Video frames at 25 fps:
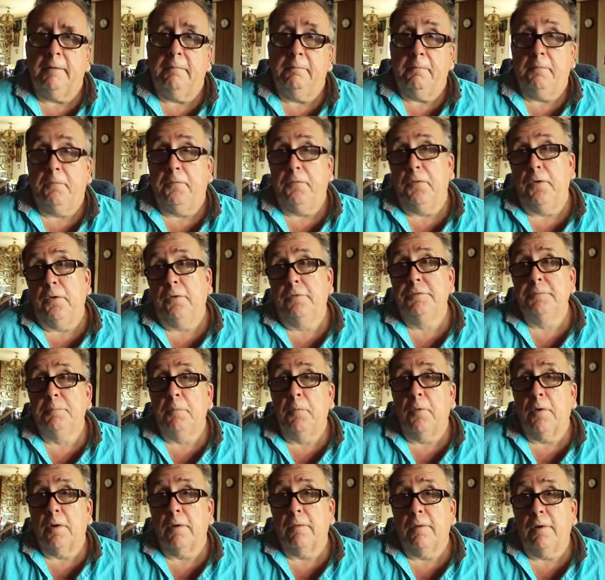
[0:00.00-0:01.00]
and then
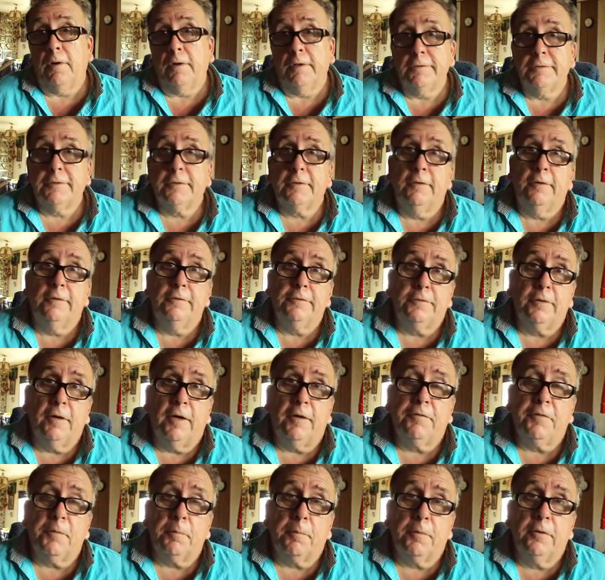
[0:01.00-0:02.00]
those morons
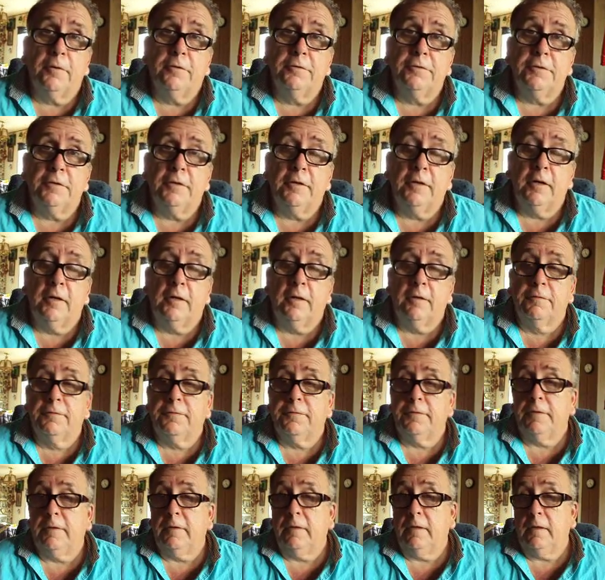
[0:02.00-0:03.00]
close off the Persian
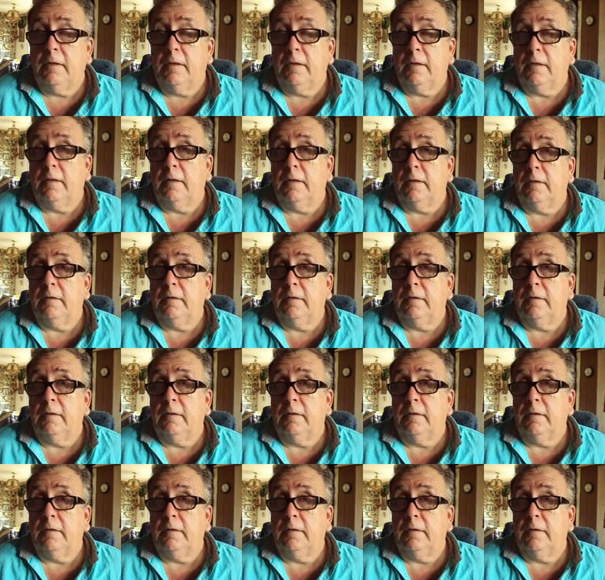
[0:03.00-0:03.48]
Gulf, and